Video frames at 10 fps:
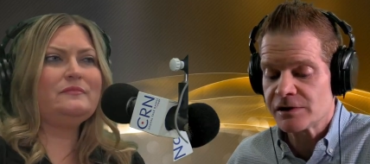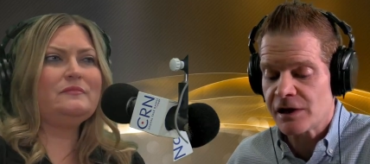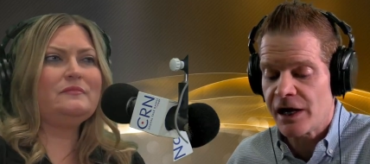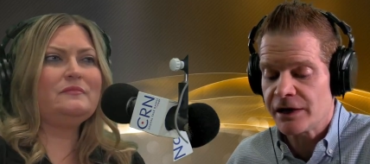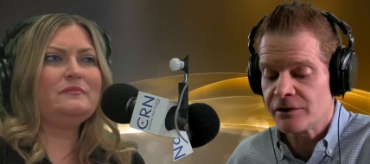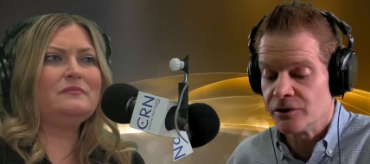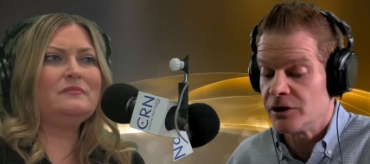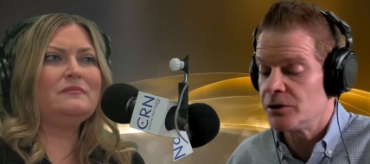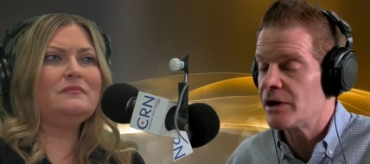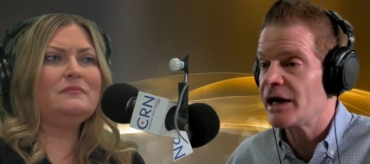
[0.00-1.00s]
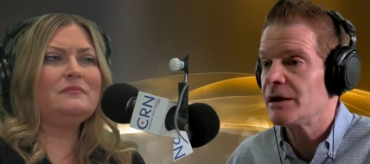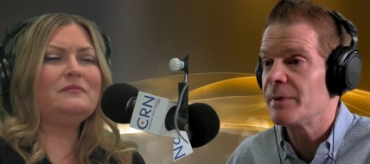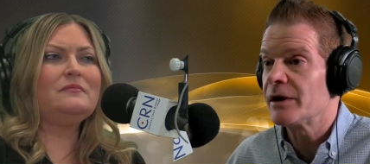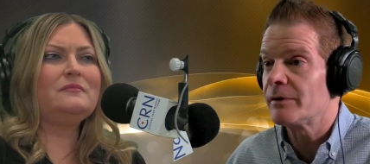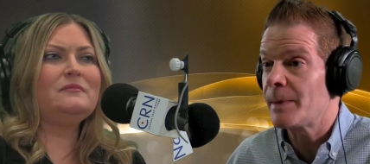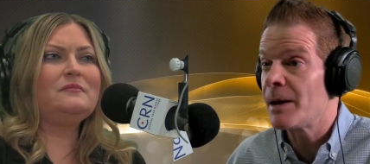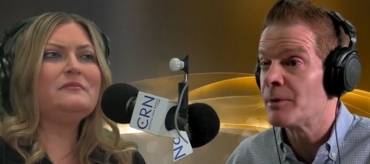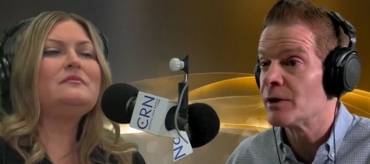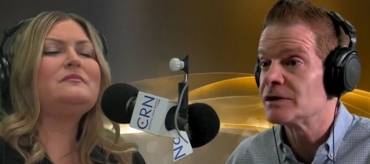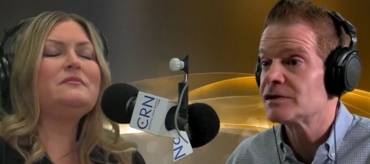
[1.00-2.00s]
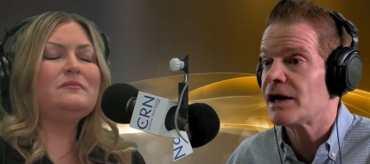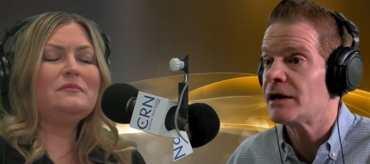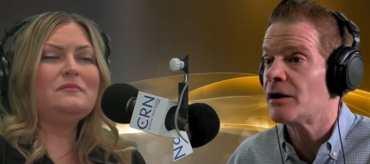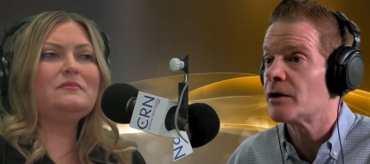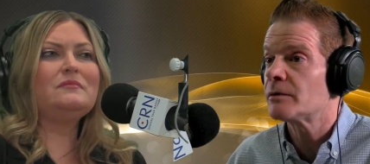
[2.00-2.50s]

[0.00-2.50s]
Speaker 1: like the United Arab Emirates that are